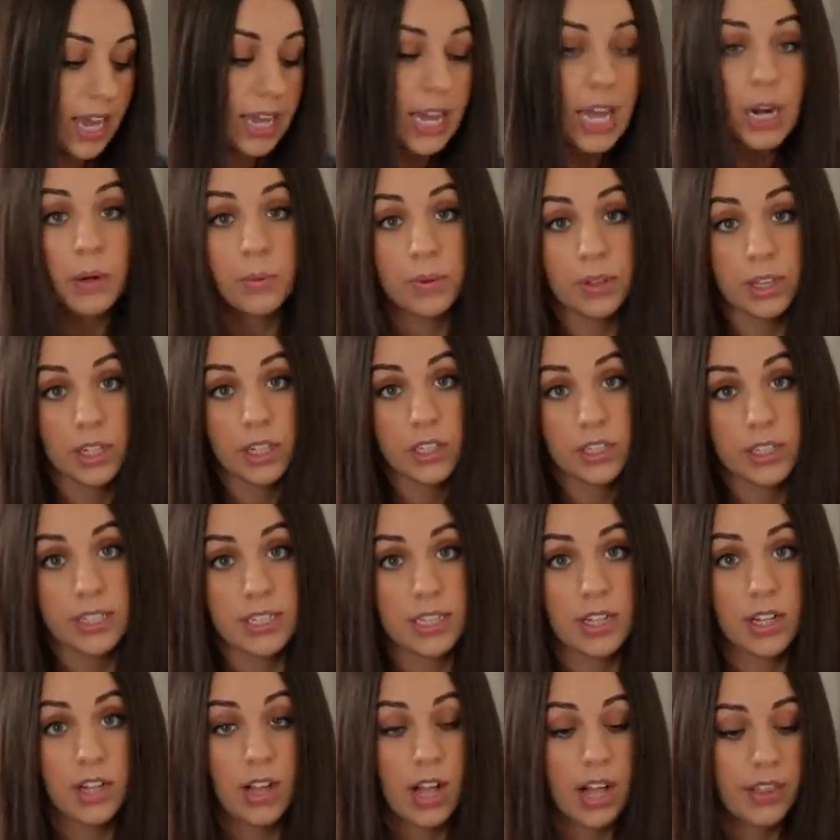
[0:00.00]
I got a really good
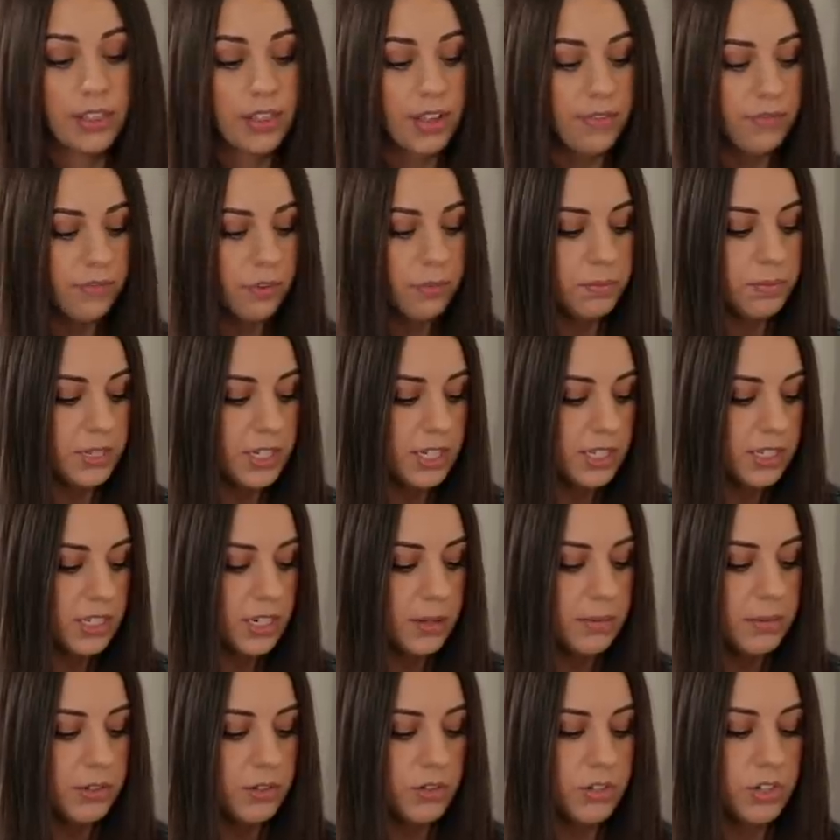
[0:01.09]
deal on them from
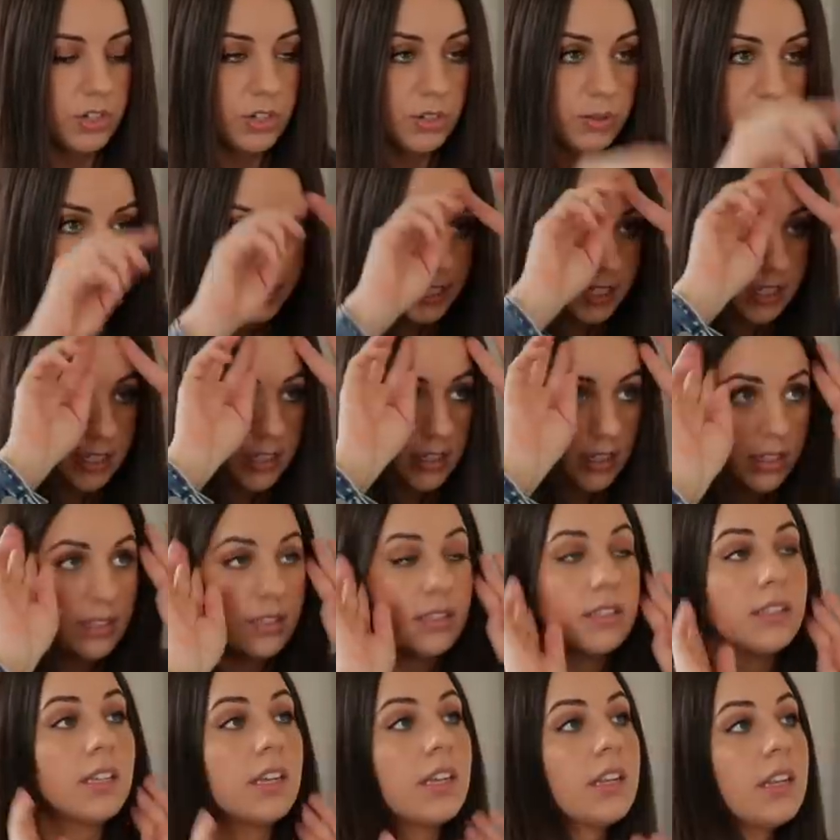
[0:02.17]
DSW too
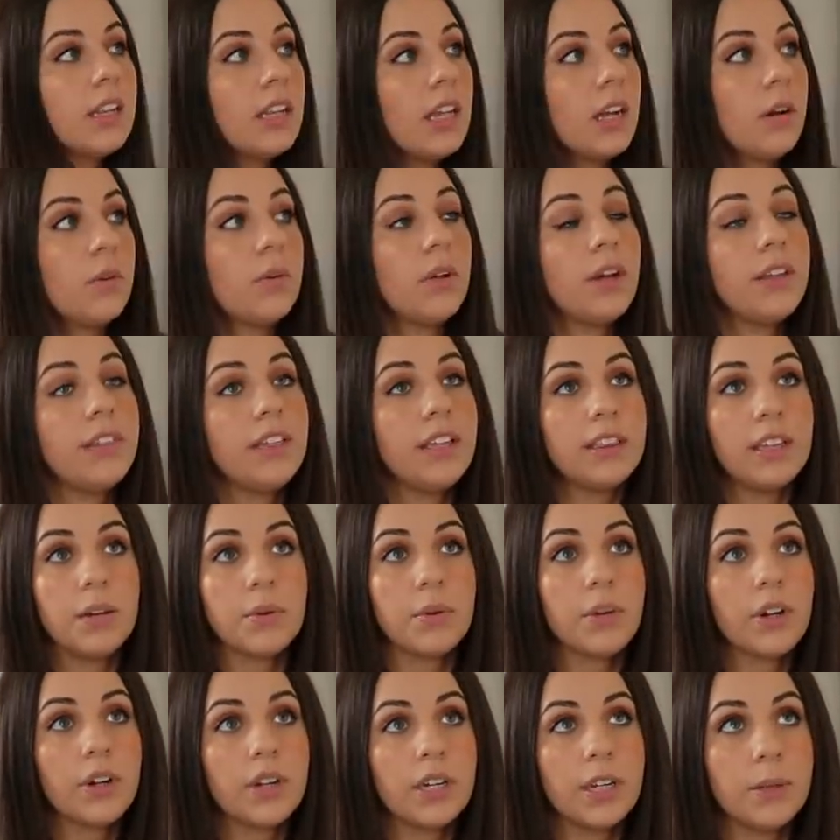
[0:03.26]
because well, I think they
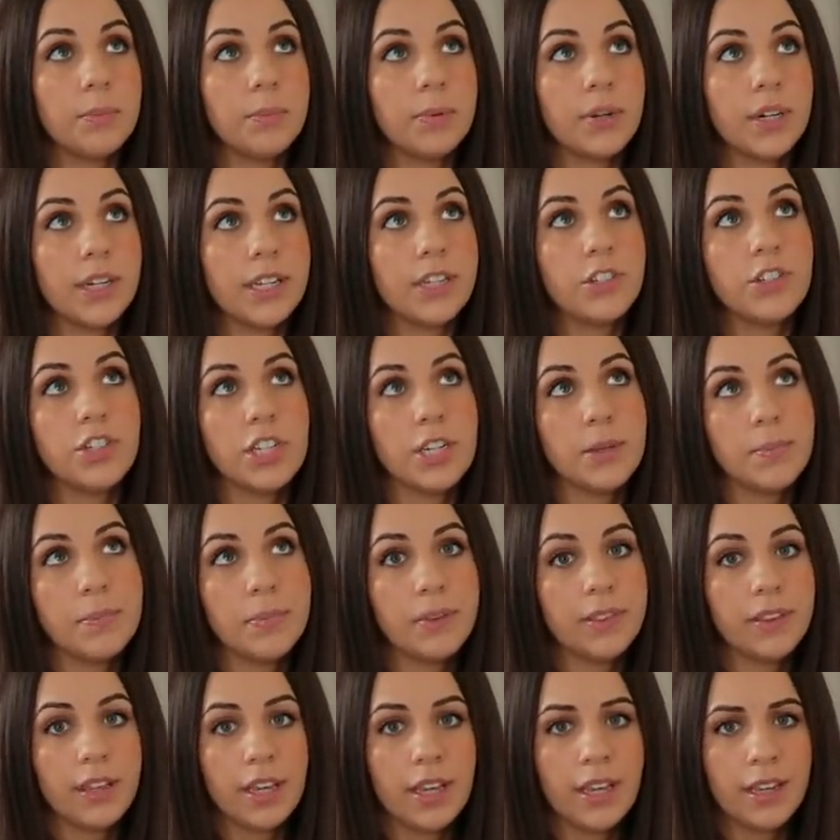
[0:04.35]
were already pretty cheap
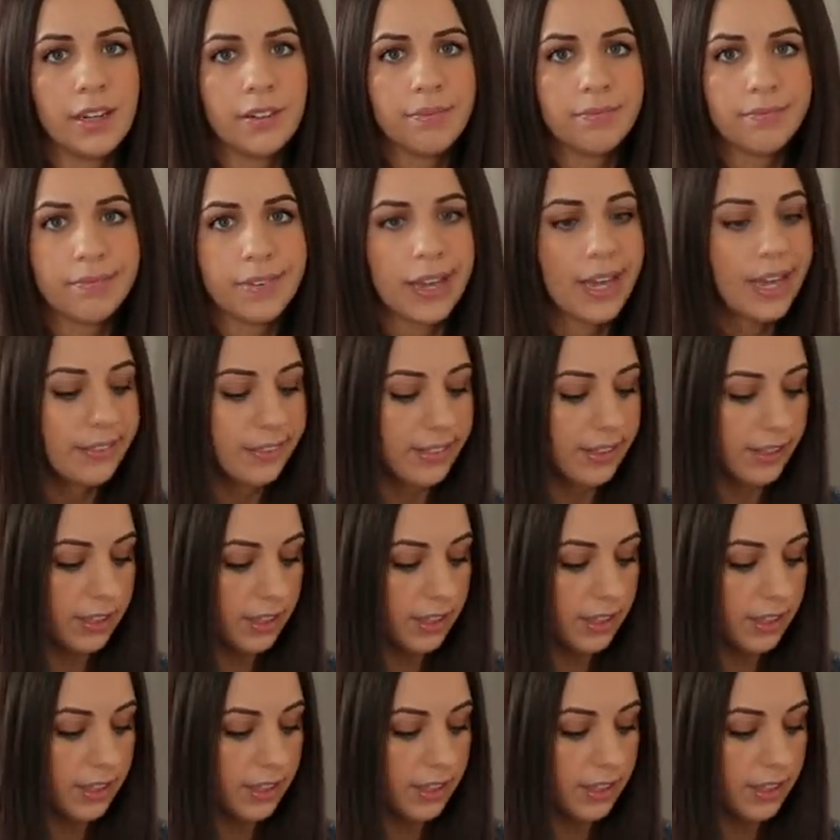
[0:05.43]
and then I had a